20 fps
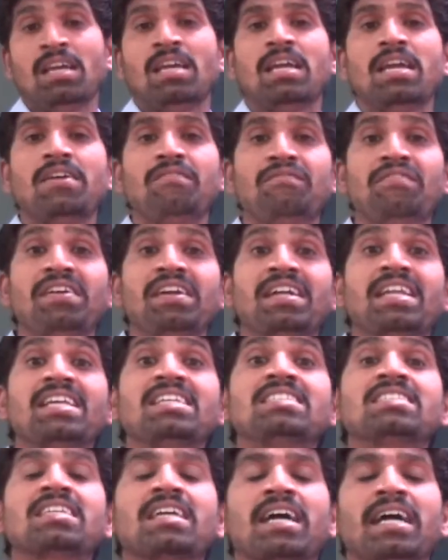If it
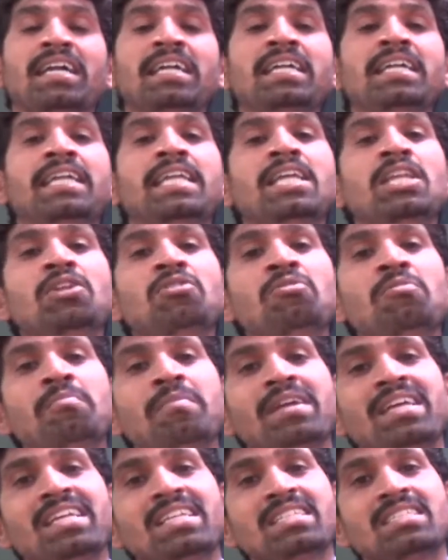is continue
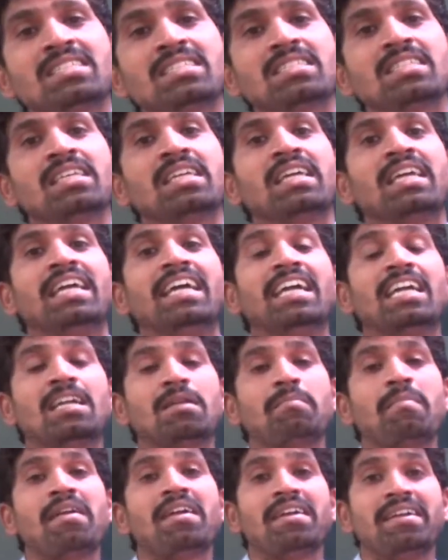means
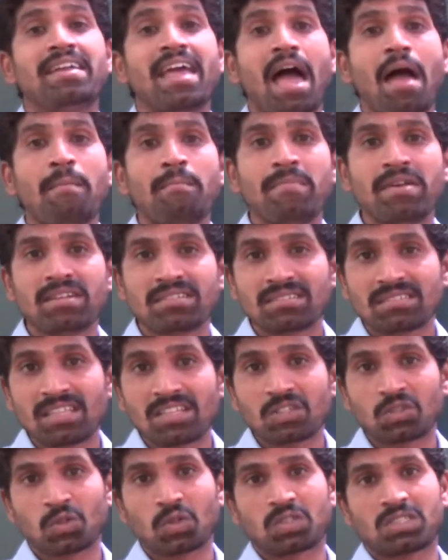it may damage the
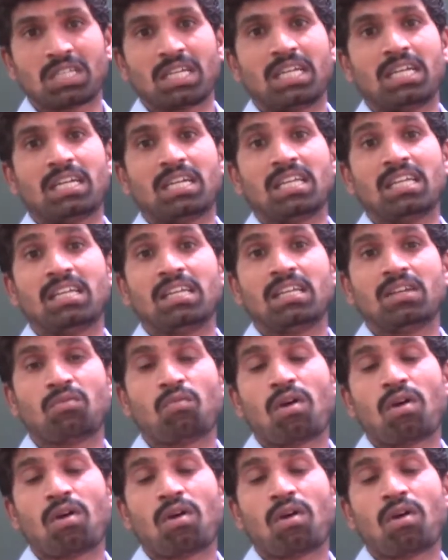society.